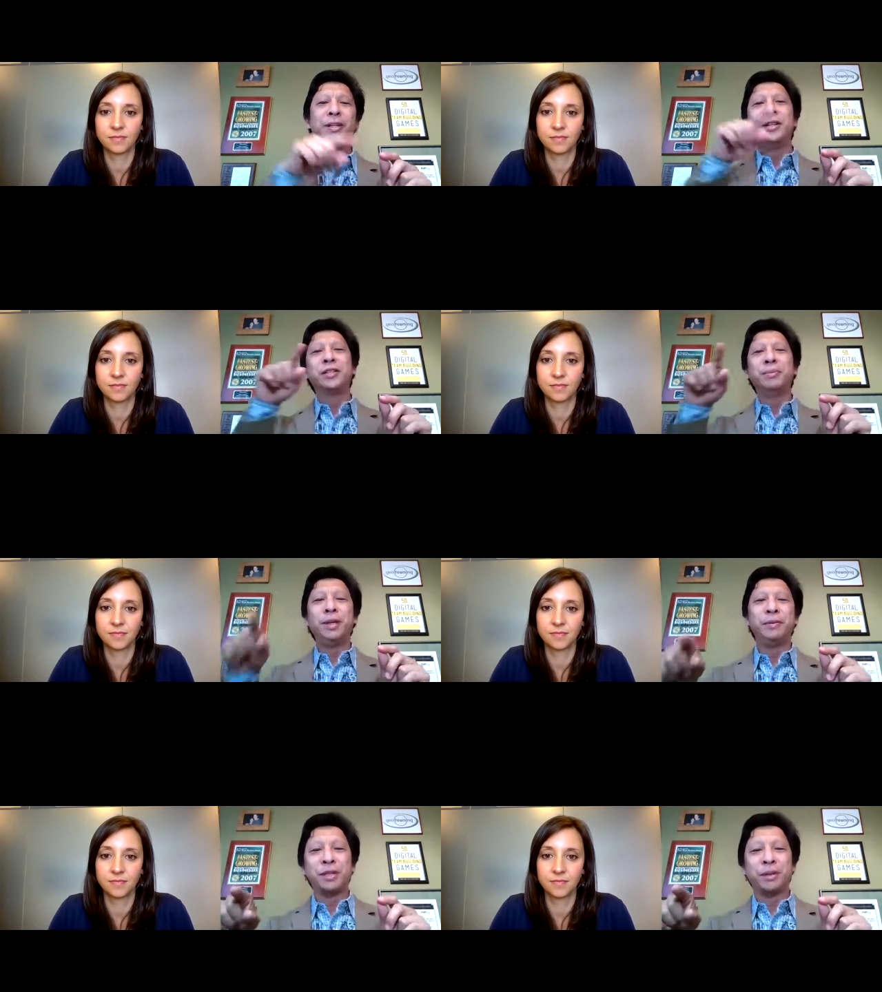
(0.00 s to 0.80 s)
Speaker 1: needed to
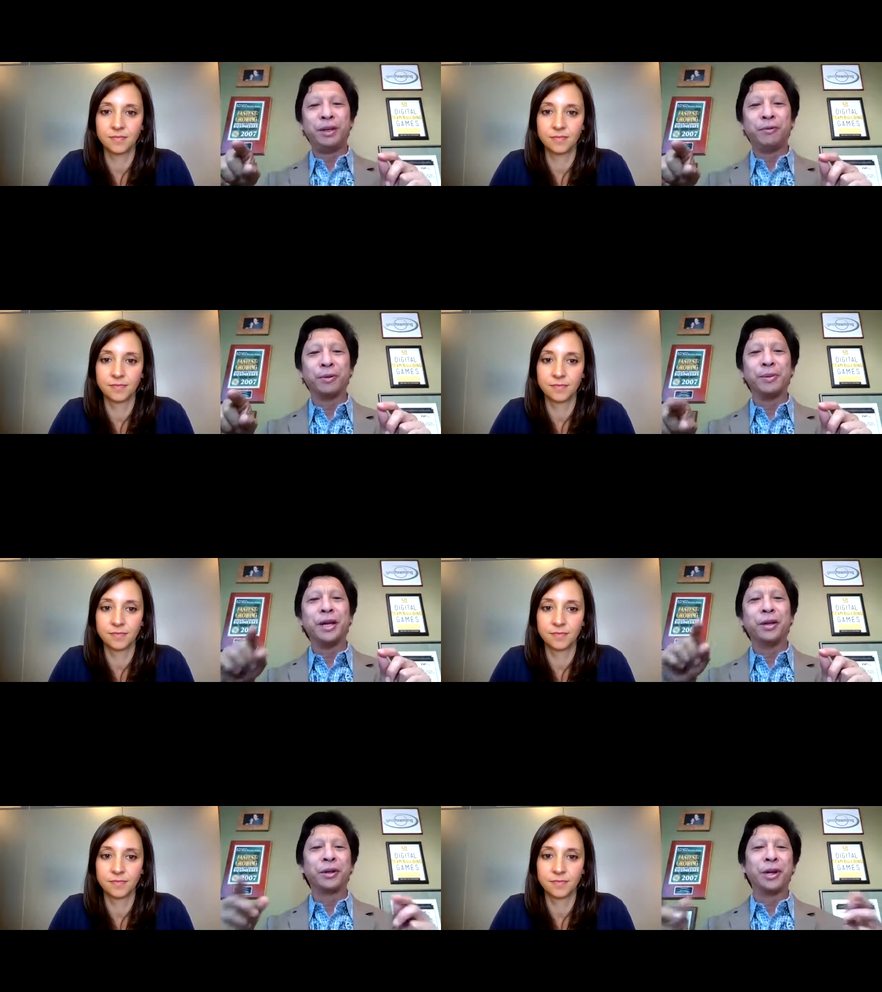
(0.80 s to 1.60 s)
meet somebody from the
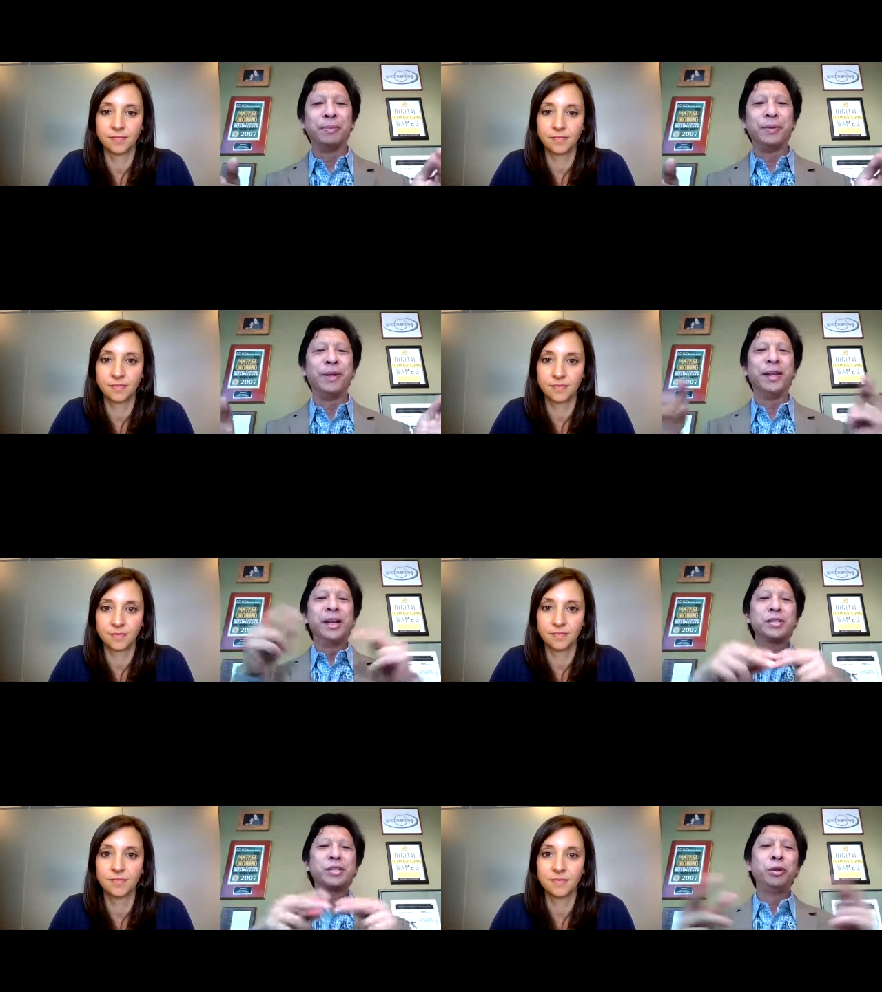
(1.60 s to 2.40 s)
other company.
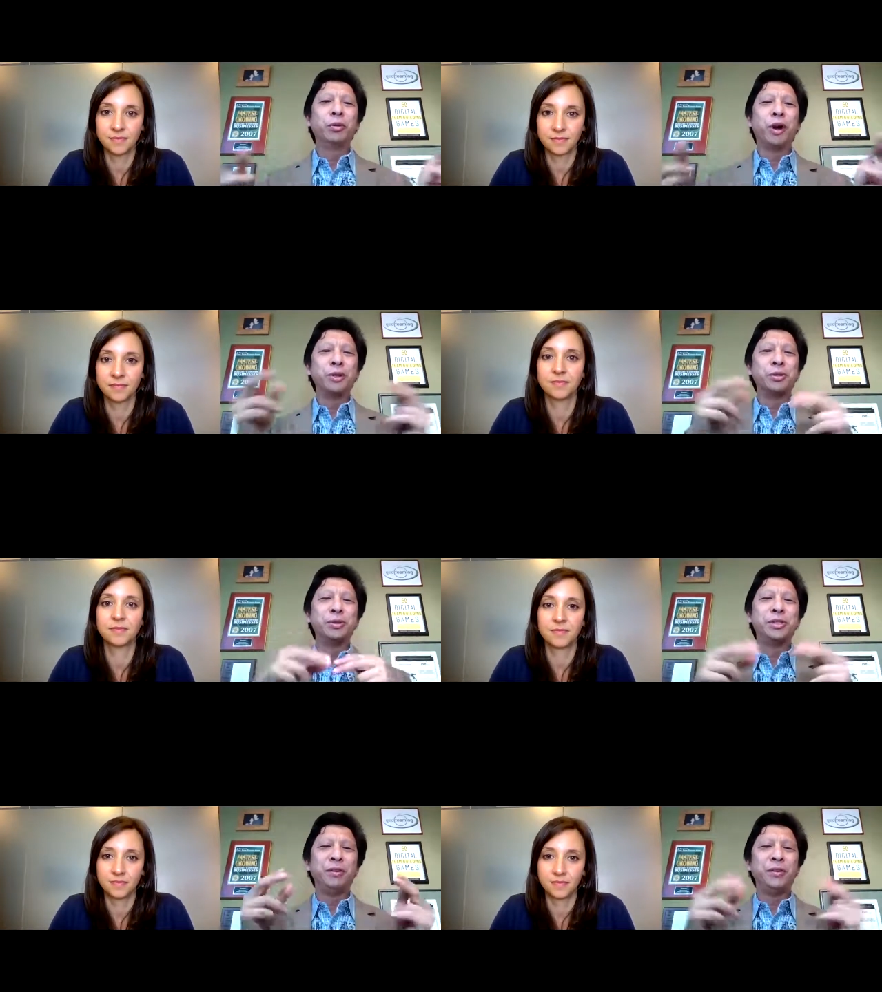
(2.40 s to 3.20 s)
So you are also
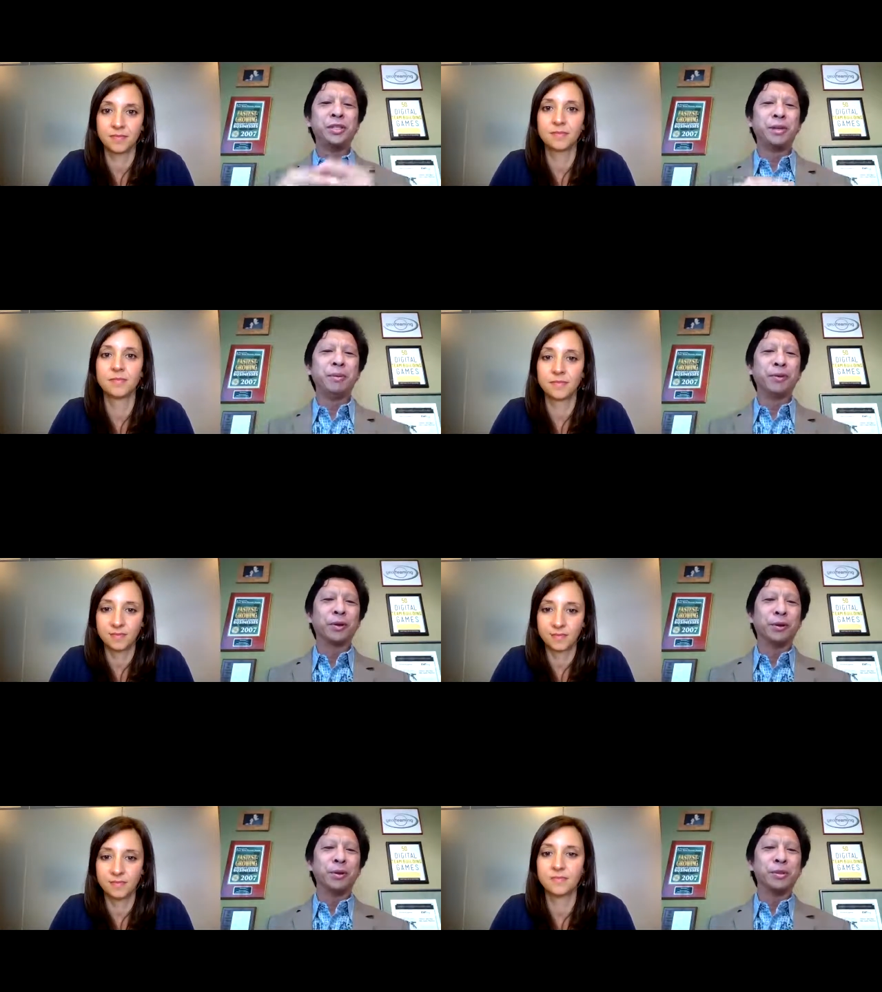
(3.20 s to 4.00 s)
achieving some of your
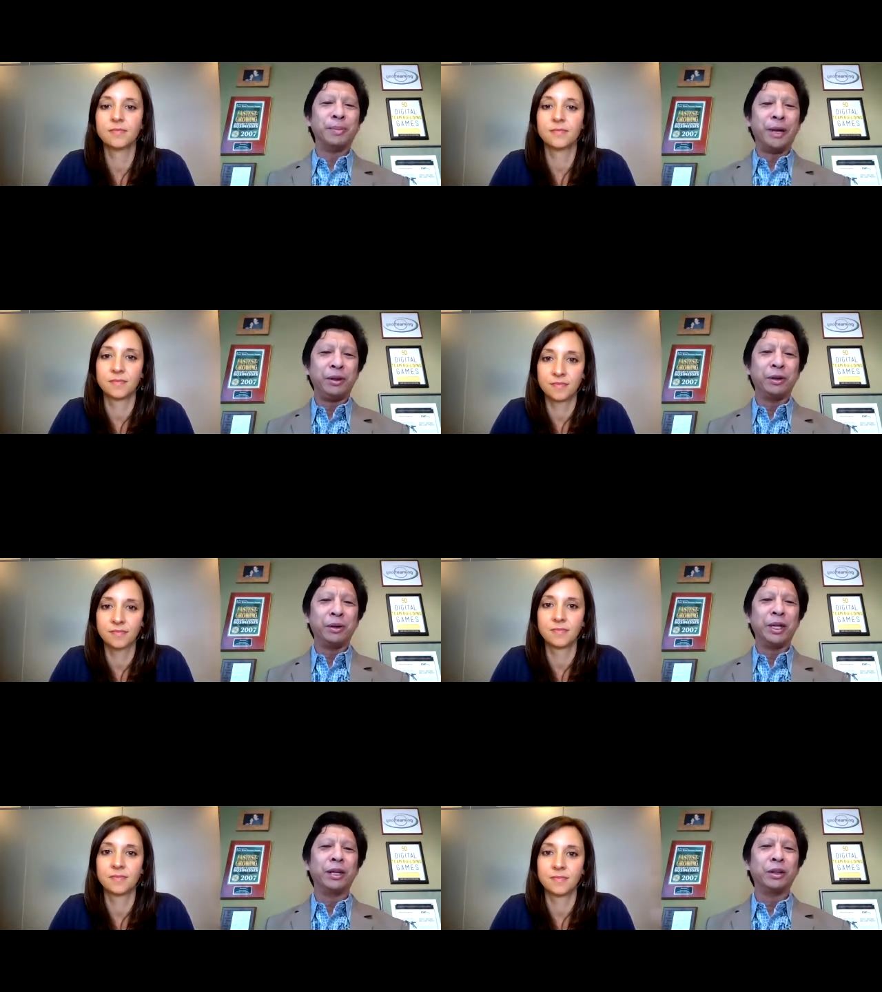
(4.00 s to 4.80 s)
goals about you know
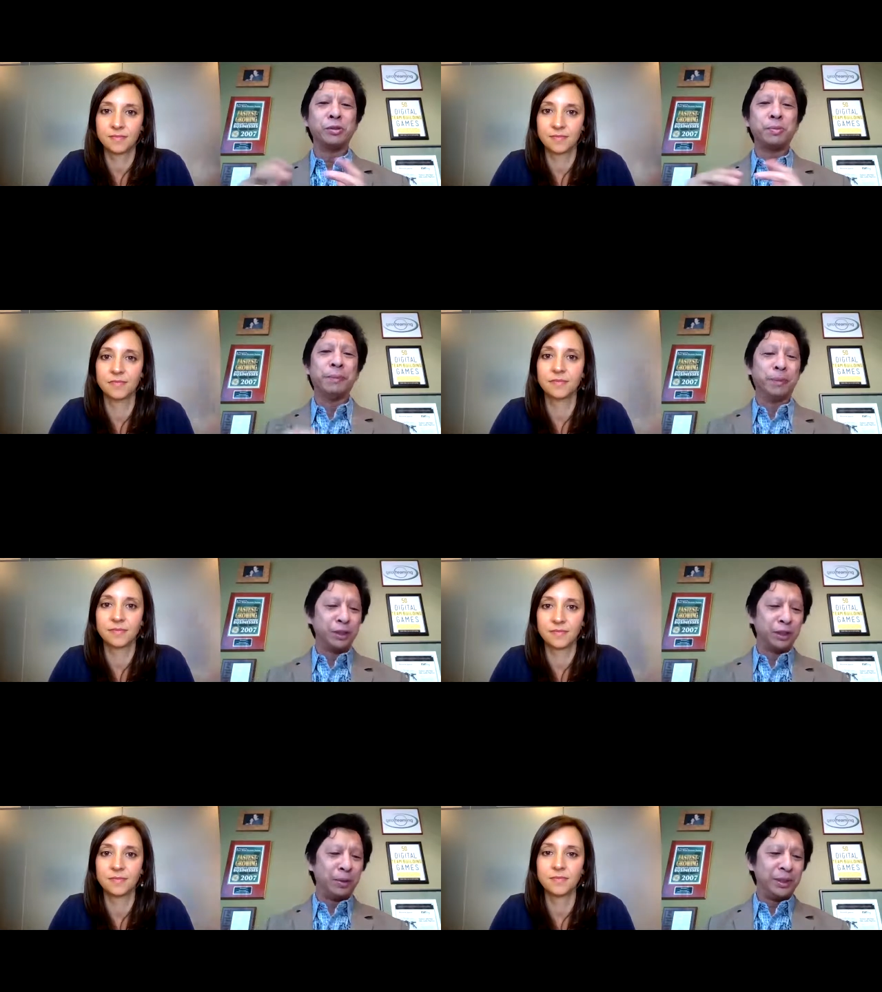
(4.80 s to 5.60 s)
getting those people to
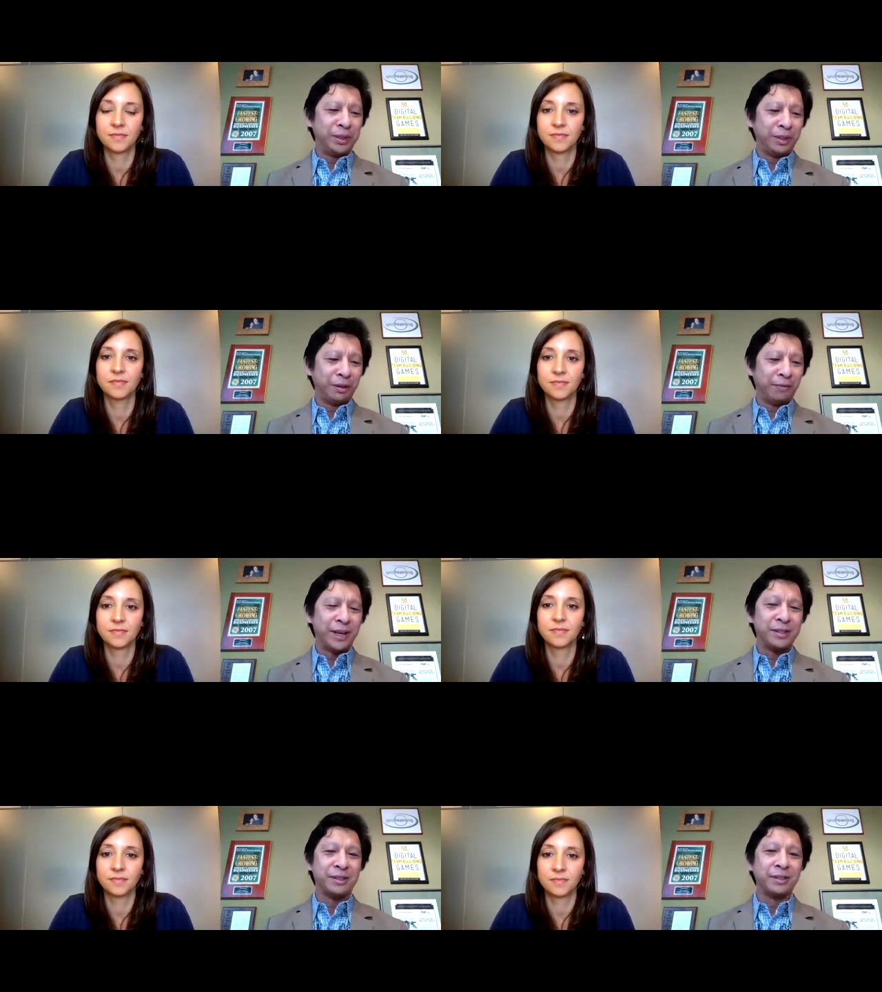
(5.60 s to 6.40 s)
know each other
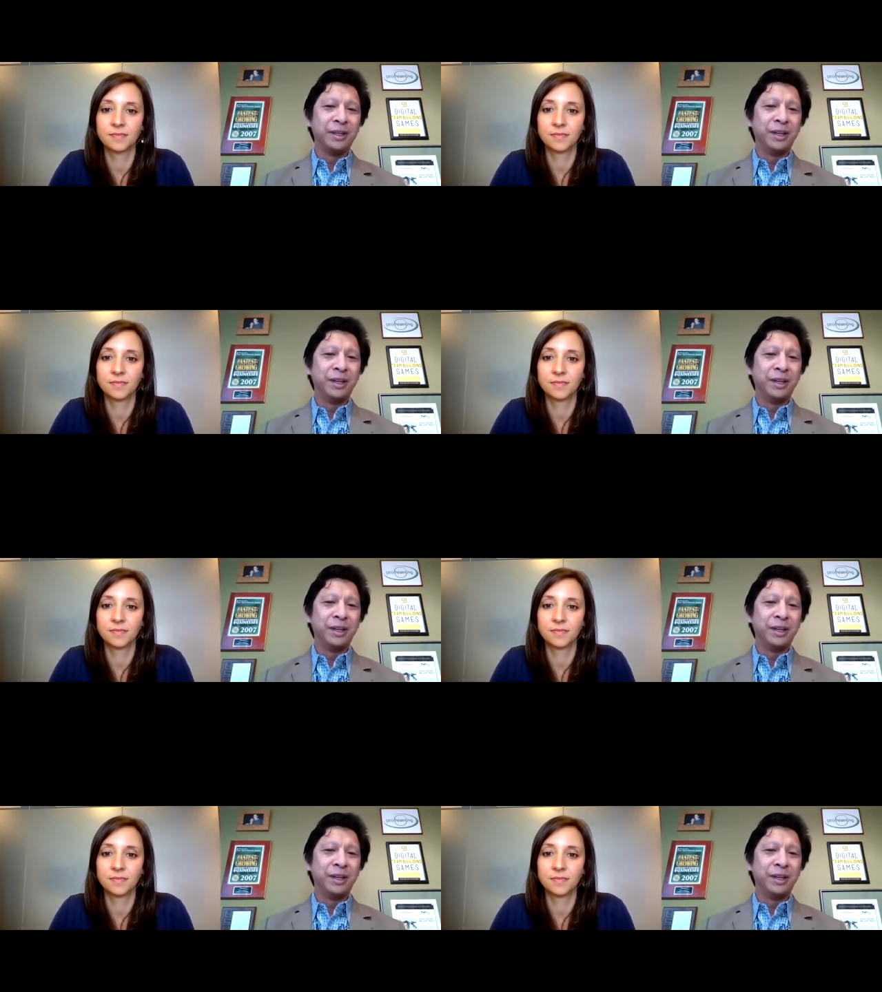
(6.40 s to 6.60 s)
faster.